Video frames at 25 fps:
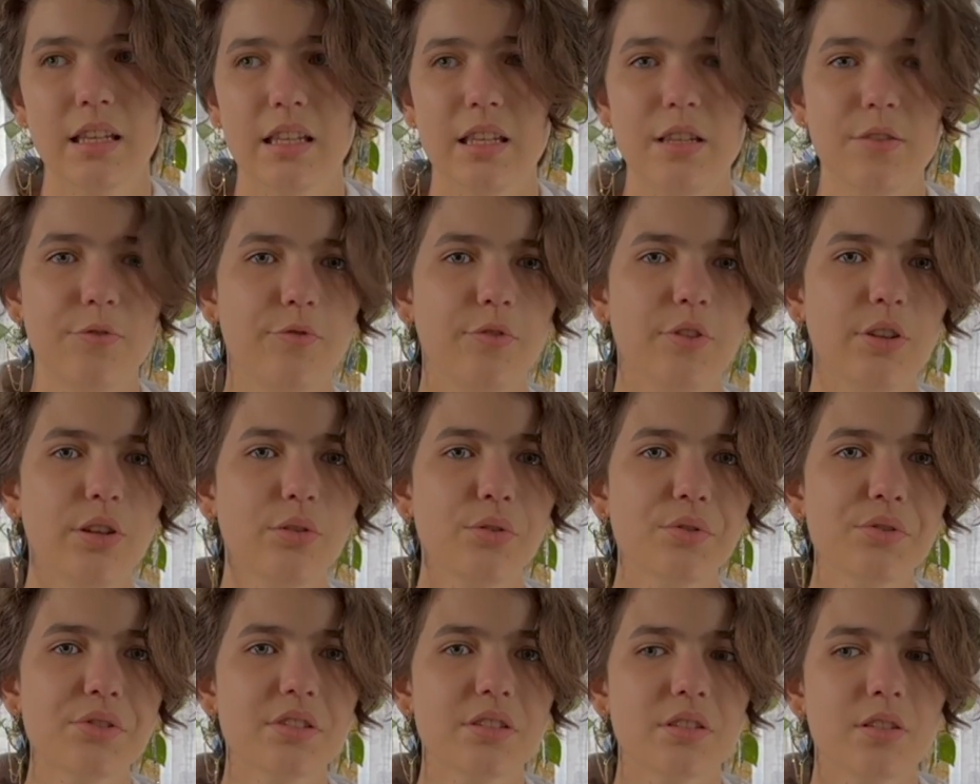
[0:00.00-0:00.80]
He
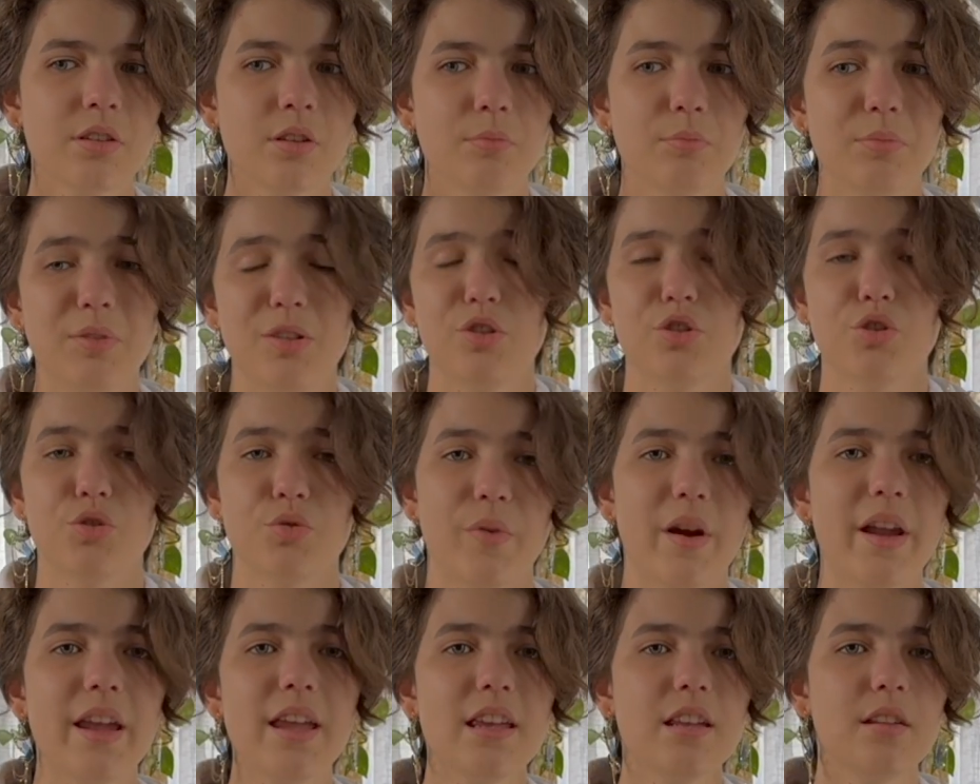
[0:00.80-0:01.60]
feels
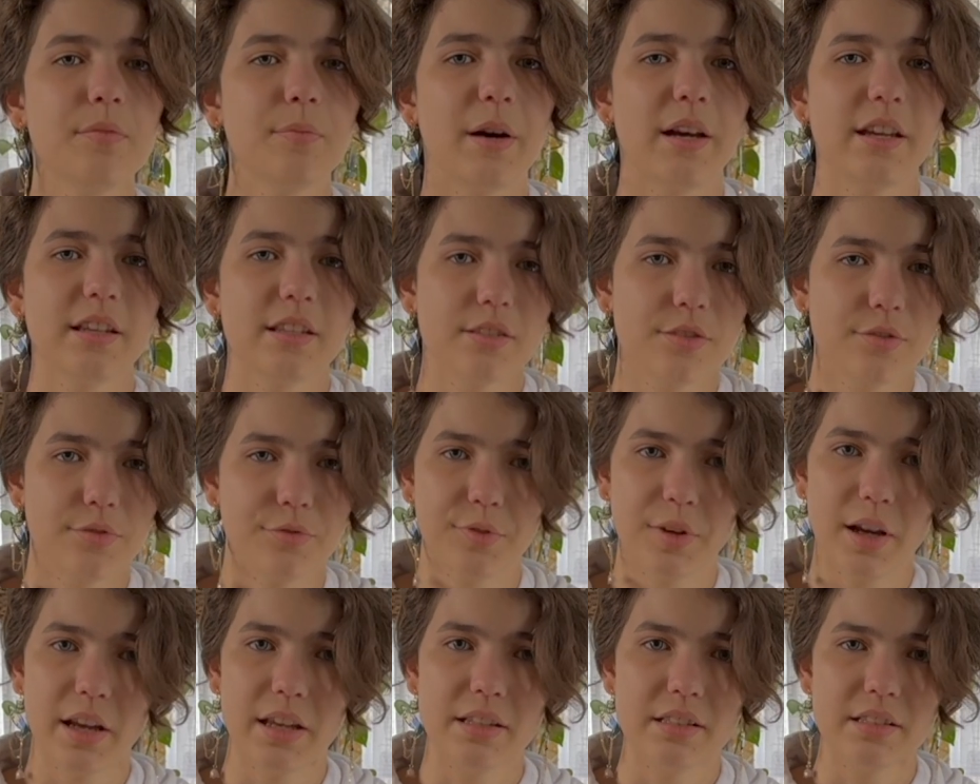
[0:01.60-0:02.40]
betrayed by his
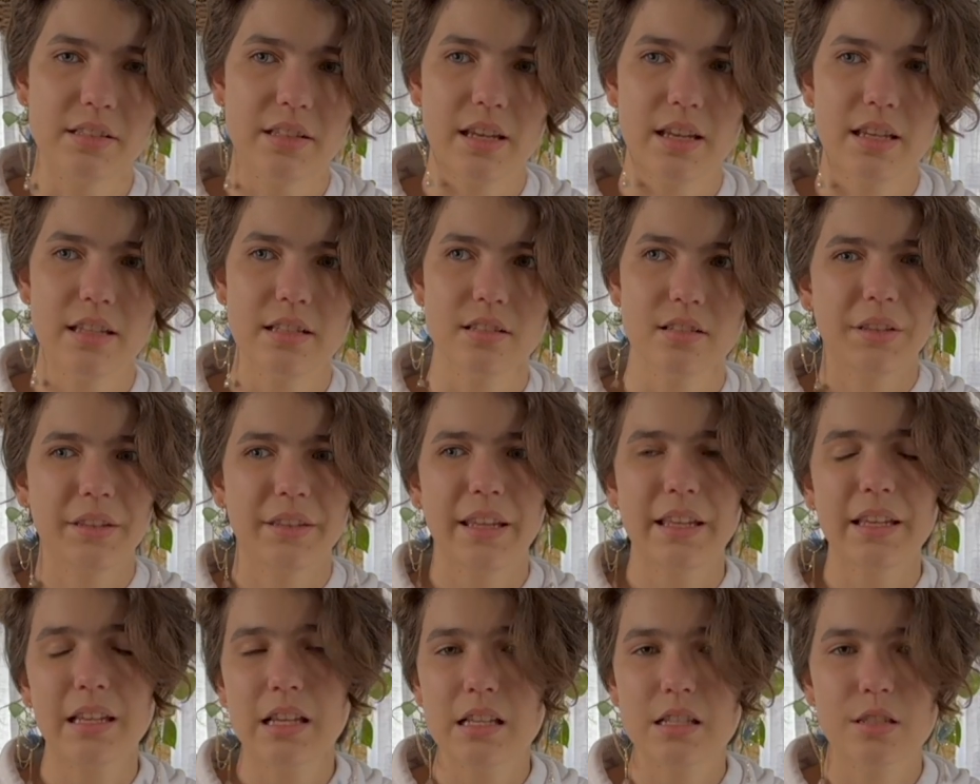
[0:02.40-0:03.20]
friend and
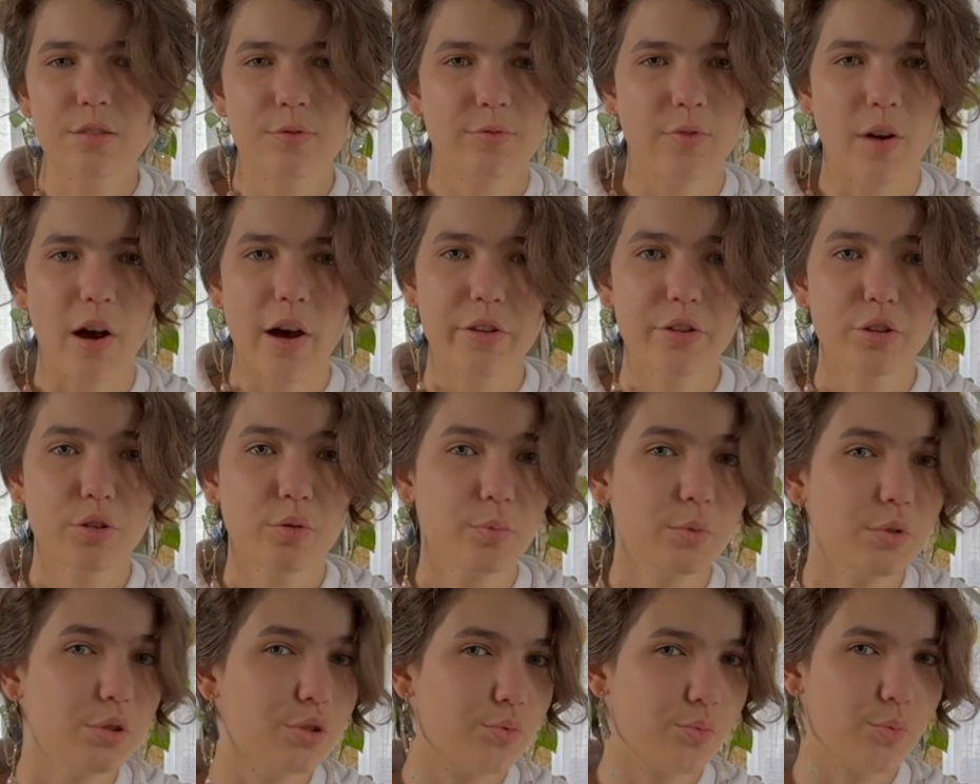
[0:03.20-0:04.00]
like his father
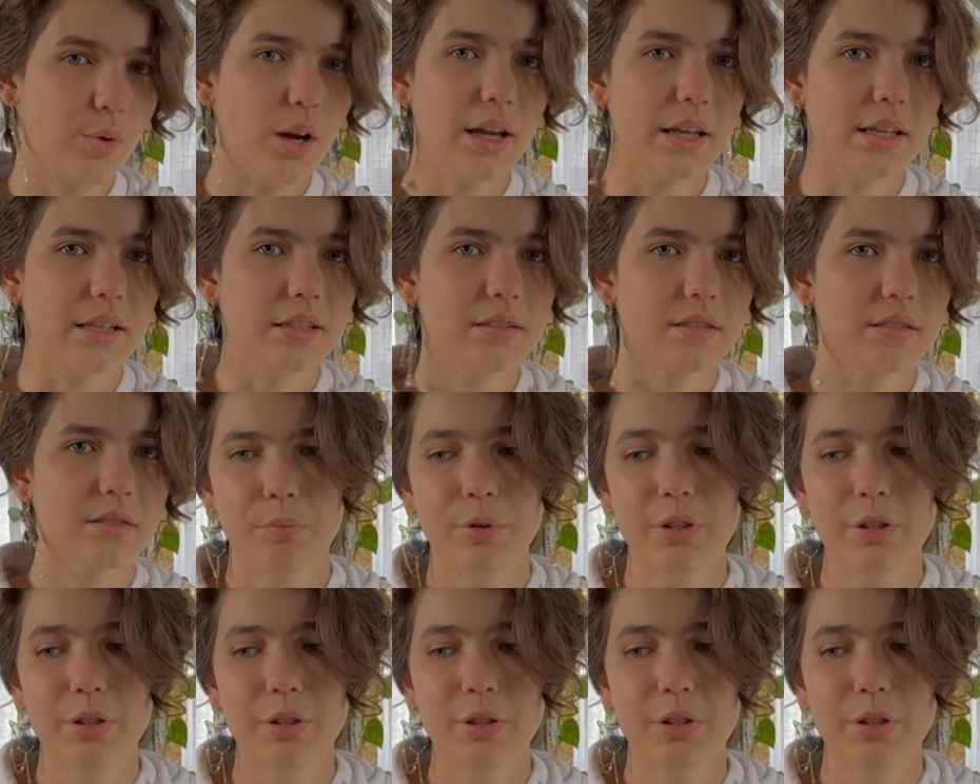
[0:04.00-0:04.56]
was right.